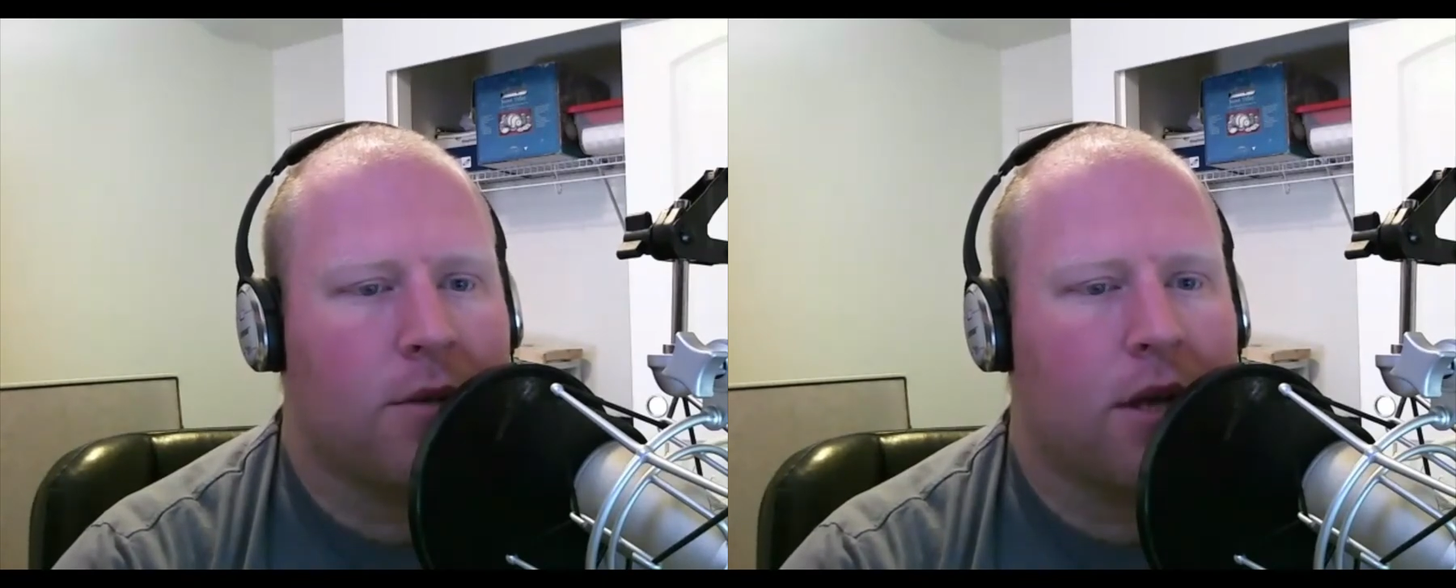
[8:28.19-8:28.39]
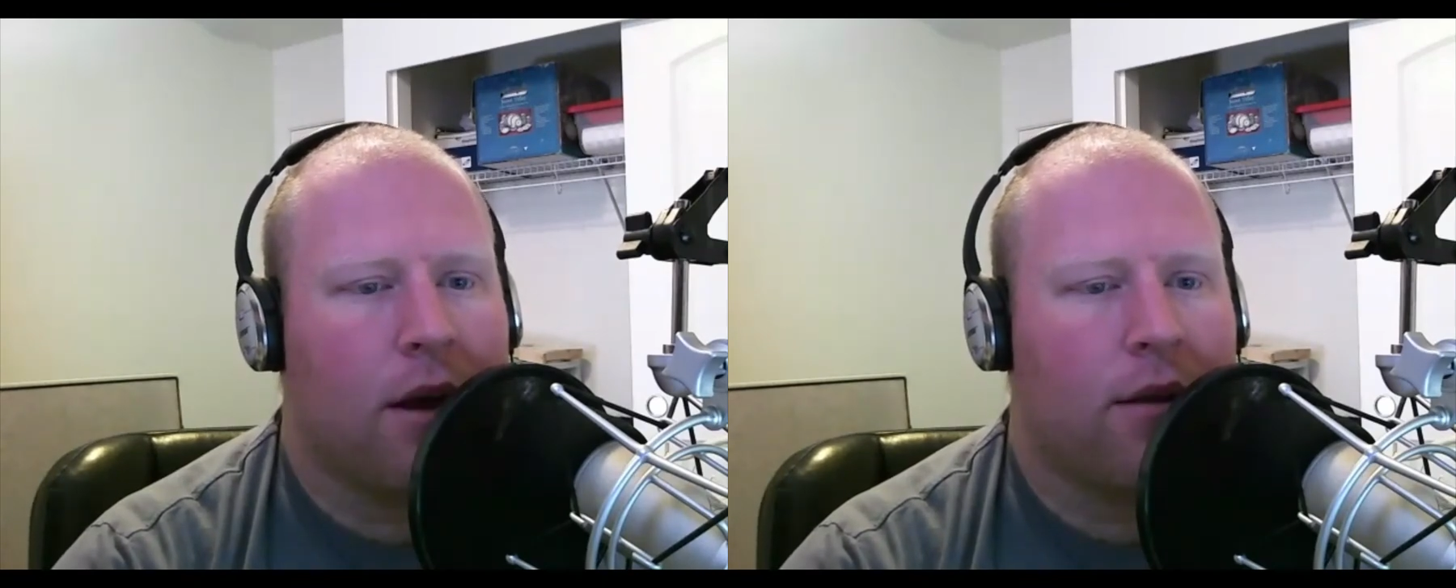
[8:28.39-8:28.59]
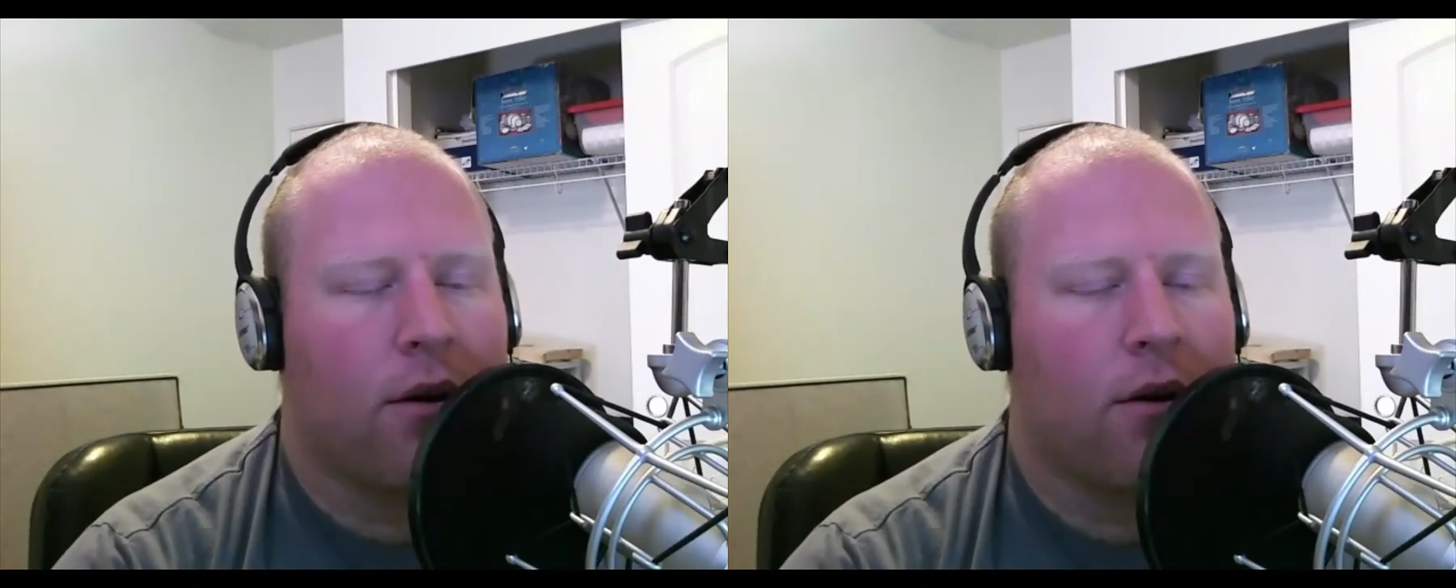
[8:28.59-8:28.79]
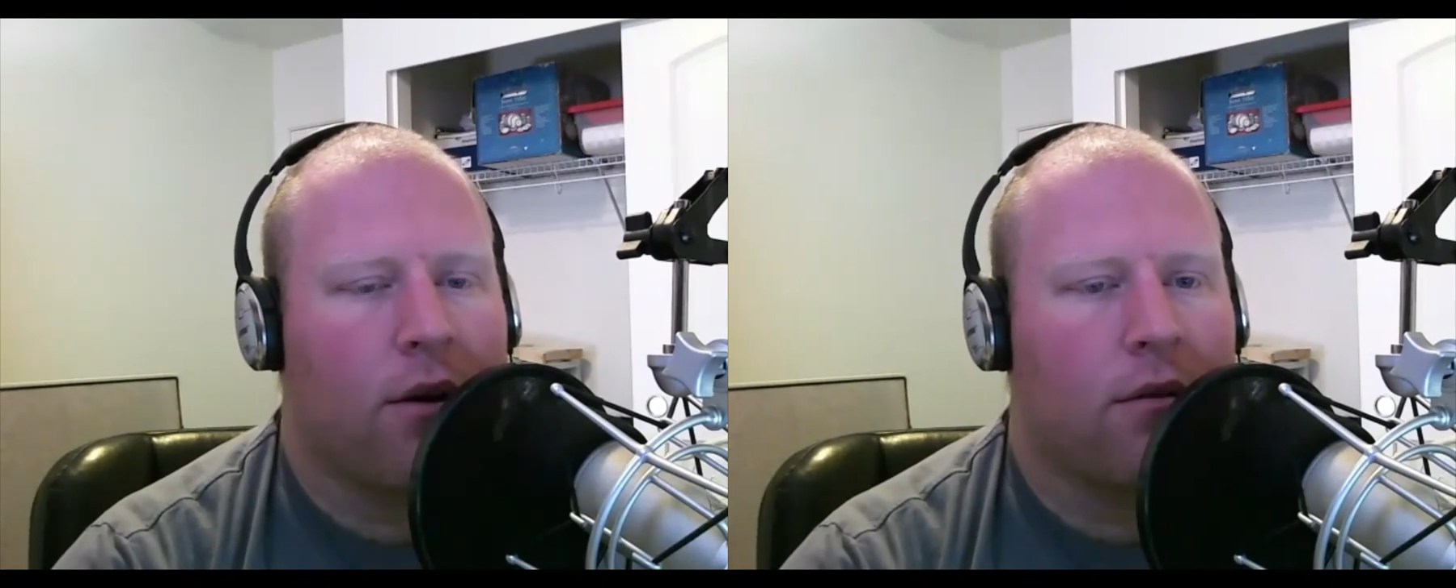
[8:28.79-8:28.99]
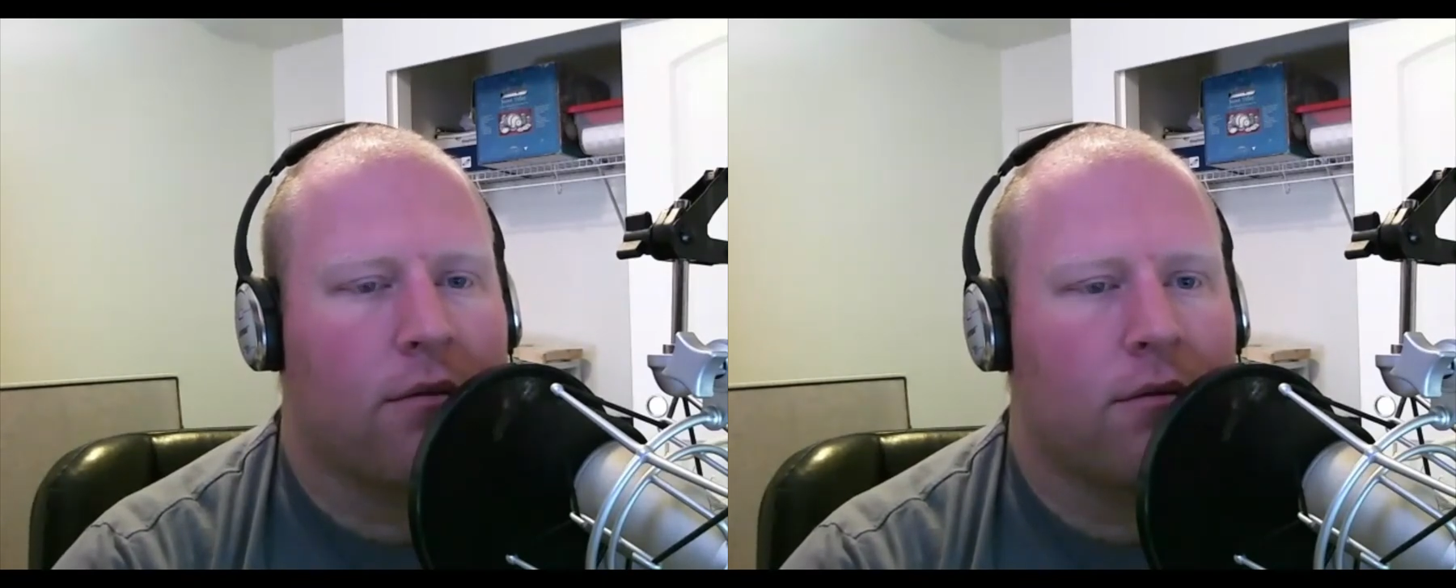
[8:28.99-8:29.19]
together
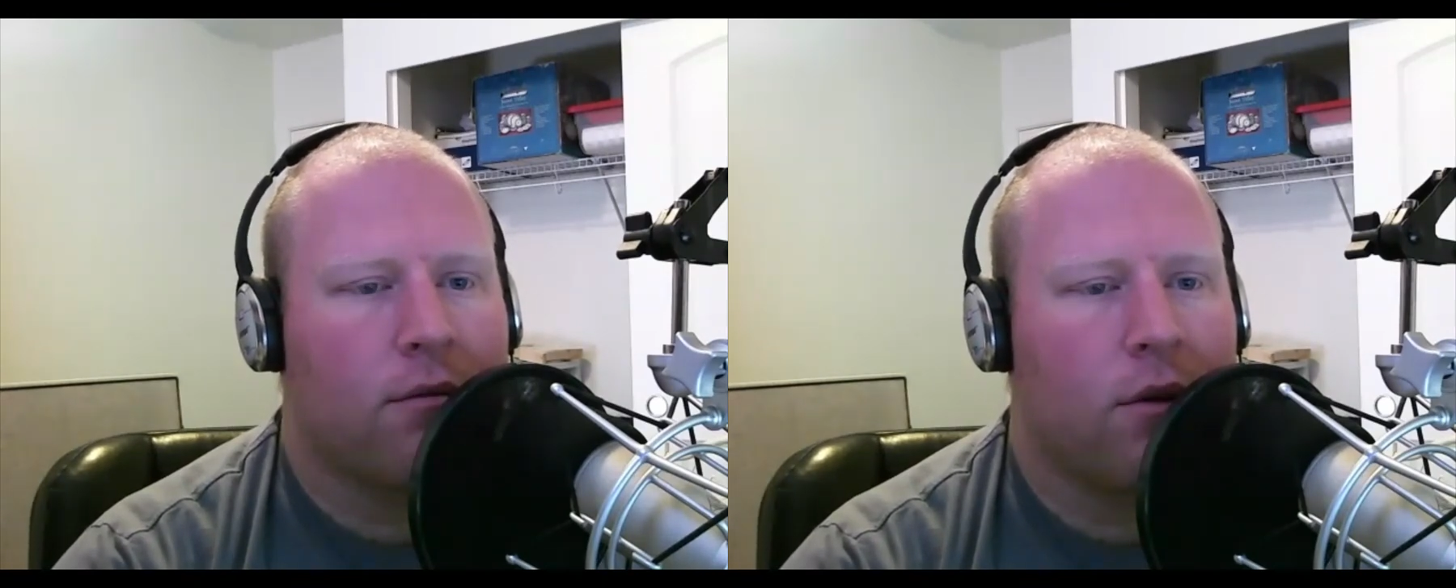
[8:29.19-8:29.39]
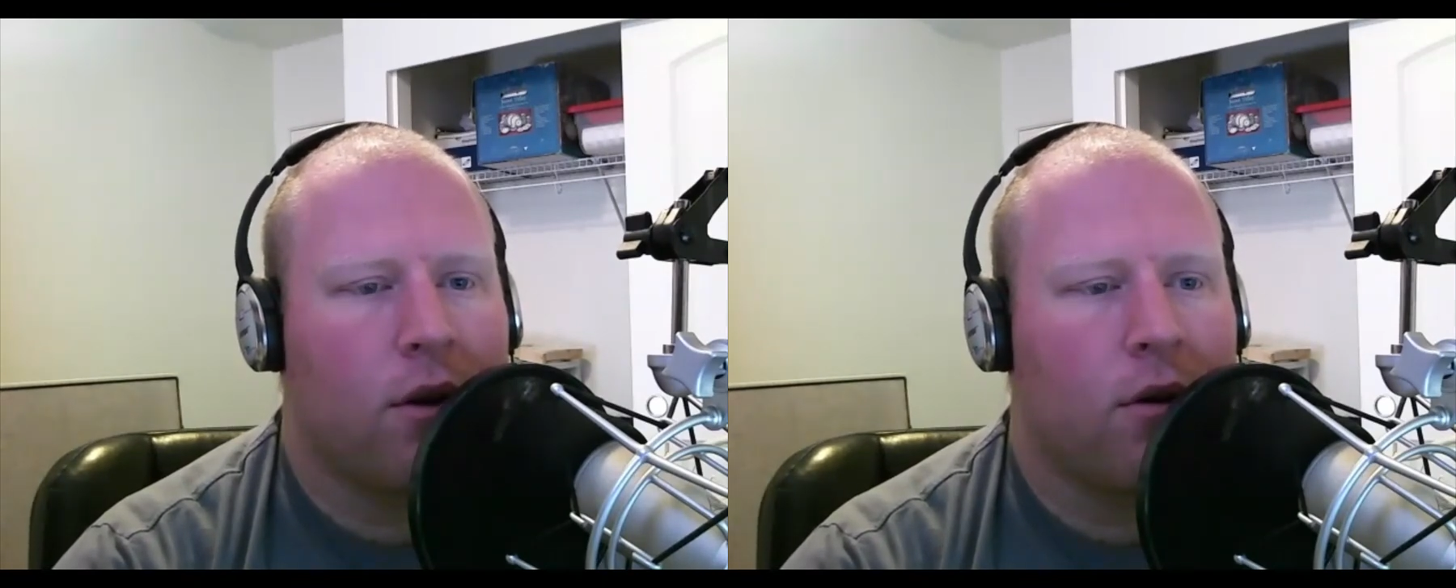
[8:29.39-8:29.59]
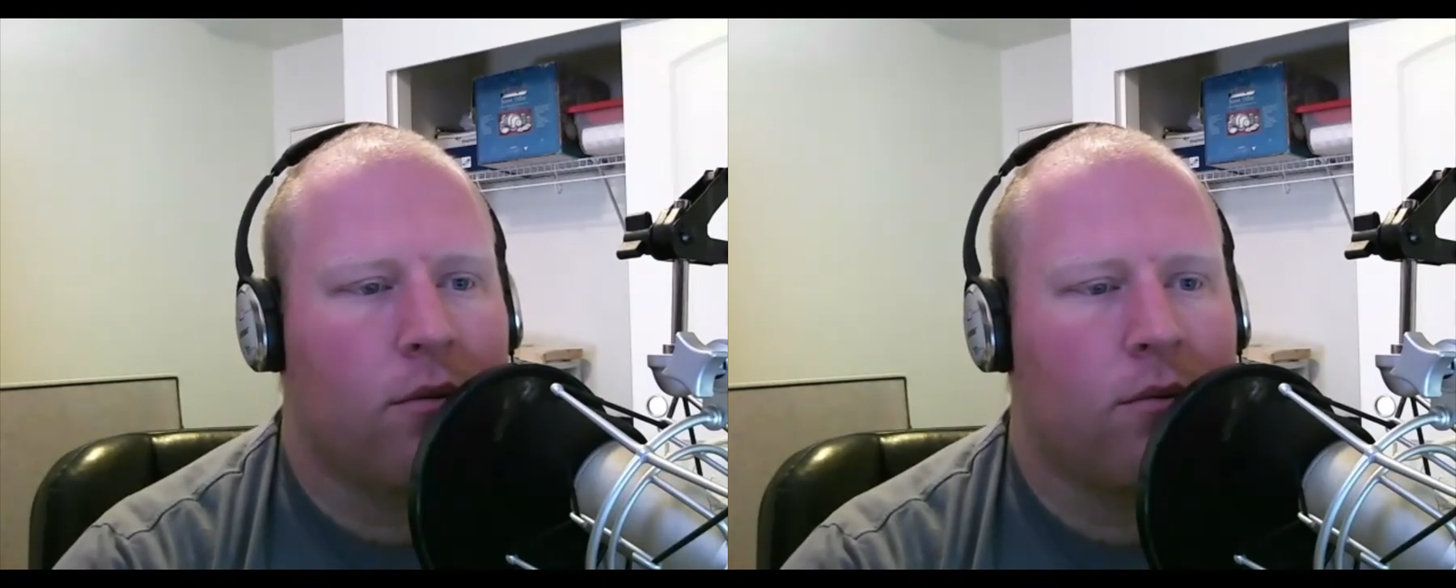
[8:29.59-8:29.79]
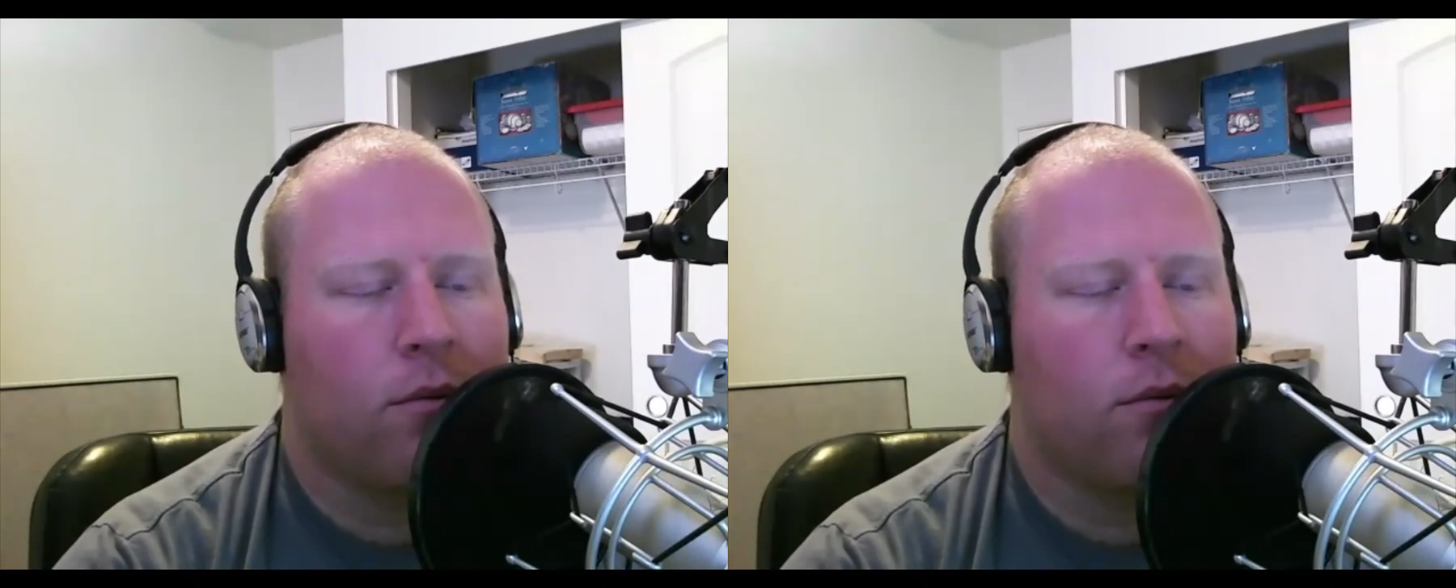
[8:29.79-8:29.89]
and you know,